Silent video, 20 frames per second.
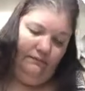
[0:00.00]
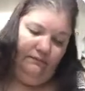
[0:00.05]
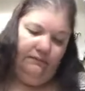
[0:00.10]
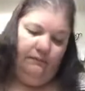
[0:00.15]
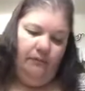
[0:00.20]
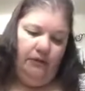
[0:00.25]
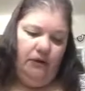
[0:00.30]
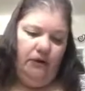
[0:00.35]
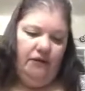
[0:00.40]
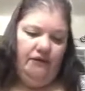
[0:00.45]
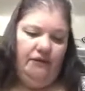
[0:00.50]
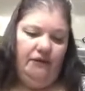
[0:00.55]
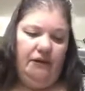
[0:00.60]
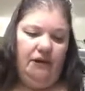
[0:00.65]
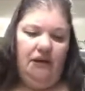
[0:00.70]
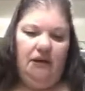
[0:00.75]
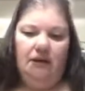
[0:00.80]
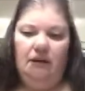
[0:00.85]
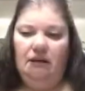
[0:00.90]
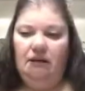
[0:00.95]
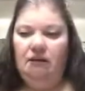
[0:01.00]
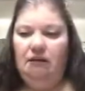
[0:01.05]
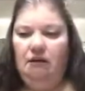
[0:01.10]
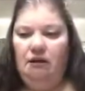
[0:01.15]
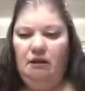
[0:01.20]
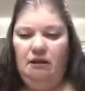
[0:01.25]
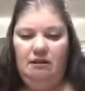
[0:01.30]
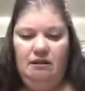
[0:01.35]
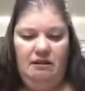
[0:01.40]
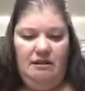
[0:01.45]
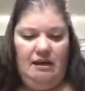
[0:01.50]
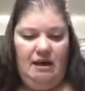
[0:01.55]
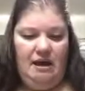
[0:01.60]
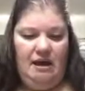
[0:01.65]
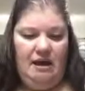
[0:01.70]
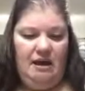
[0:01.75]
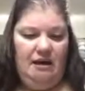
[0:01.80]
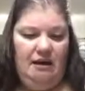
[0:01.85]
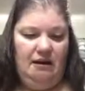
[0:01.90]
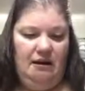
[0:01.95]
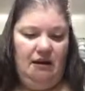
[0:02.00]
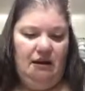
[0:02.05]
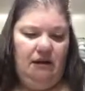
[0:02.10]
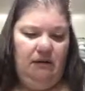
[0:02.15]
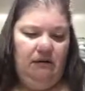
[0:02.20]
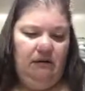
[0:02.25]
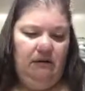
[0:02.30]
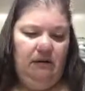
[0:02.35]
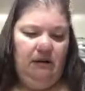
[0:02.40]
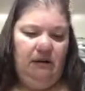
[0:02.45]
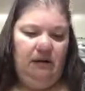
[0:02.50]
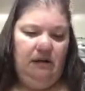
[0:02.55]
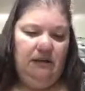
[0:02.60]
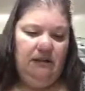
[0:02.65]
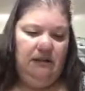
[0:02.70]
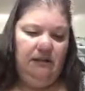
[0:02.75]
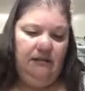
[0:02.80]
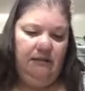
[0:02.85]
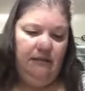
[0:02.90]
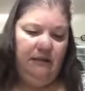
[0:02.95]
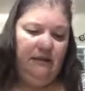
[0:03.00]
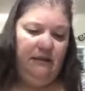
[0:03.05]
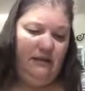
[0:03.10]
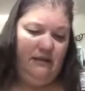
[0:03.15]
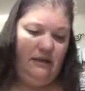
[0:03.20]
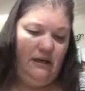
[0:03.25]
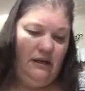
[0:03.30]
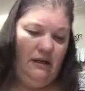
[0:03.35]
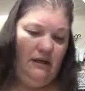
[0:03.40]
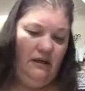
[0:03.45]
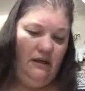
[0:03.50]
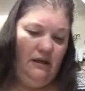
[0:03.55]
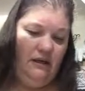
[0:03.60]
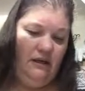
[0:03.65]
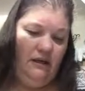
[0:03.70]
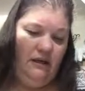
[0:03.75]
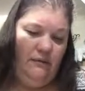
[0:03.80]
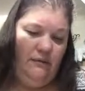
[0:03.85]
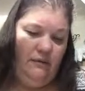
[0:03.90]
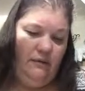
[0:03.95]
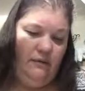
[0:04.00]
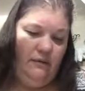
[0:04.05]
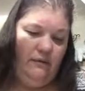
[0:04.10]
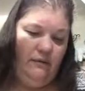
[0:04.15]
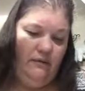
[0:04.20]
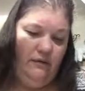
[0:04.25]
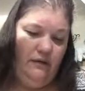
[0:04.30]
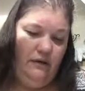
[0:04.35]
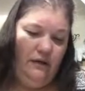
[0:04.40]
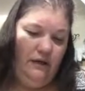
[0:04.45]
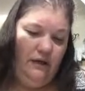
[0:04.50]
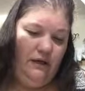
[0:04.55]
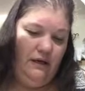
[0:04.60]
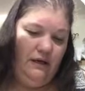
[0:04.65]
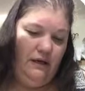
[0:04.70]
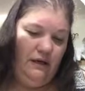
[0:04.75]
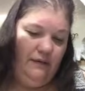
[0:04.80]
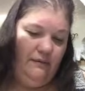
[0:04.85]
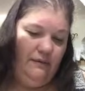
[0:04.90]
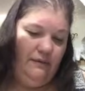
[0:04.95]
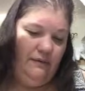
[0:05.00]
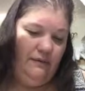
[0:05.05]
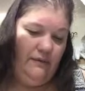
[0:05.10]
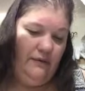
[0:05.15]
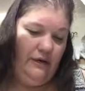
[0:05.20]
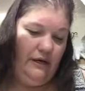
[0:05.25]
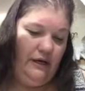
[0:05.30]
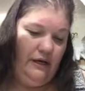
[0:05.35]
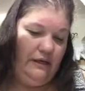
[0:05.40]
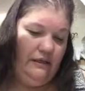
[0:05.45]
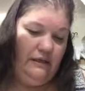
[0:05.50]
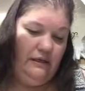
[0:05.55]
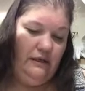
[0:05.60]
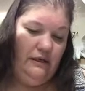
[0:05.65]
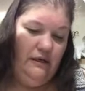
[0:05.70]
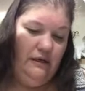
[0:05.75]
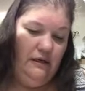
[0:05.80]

Perfect. Look at that. How awesome is that? That came out really good. I'm impressed.